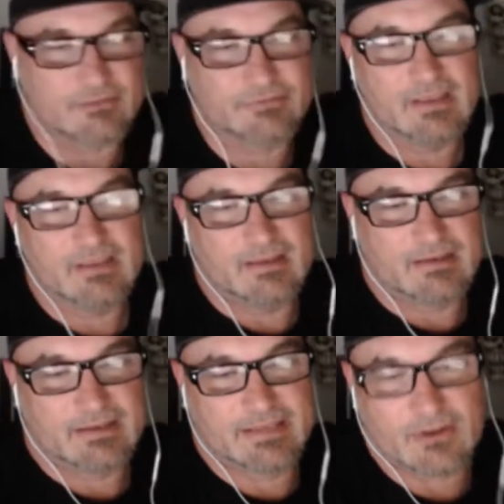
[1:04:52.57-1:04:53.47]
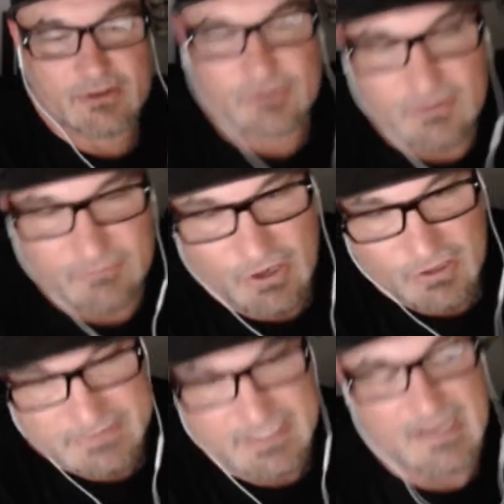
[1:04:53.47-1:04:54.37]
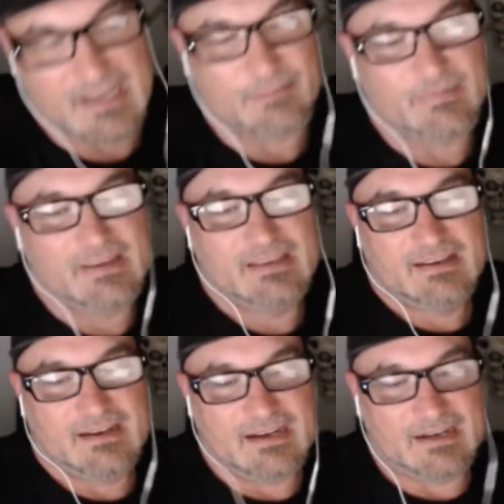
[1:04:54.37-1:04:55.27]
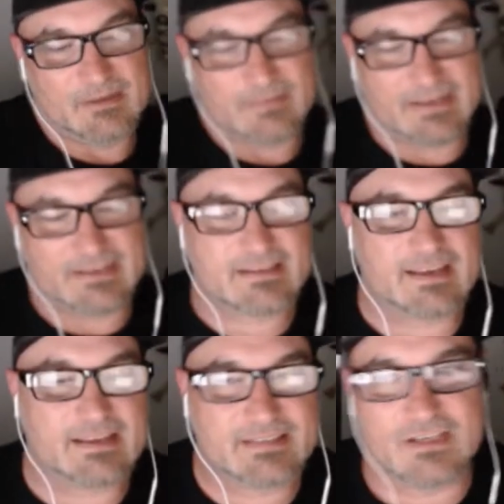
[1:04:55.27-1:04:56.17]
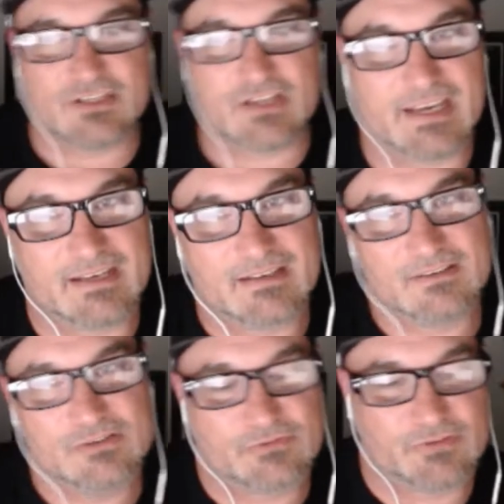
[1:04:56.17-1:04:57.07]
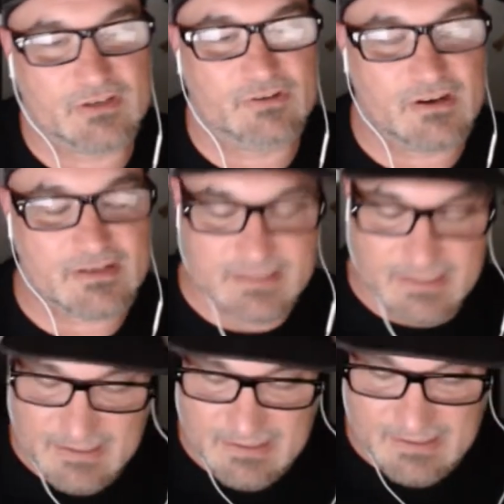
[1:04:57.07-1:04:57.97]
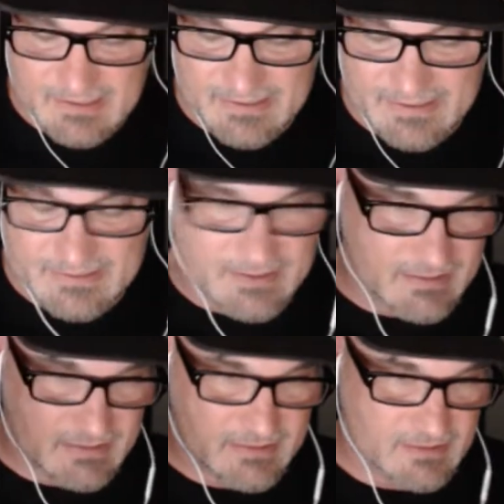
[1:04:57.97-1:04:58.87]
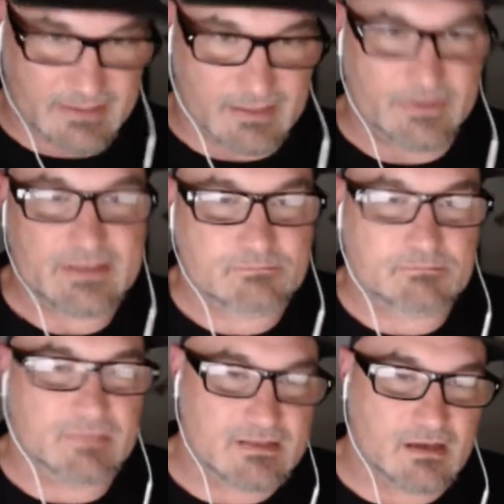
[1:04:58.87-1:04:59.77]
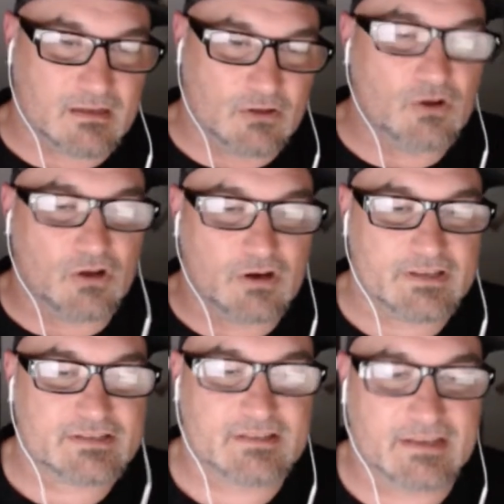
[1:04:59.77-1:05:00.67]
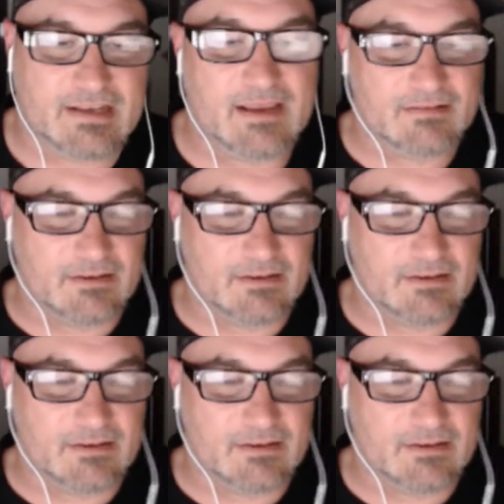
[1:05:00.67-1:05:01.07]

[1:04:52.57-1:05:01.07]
of character of all time. And this guy TJ, who's a friend of ours, he does, like, you know, he's a local artist, and I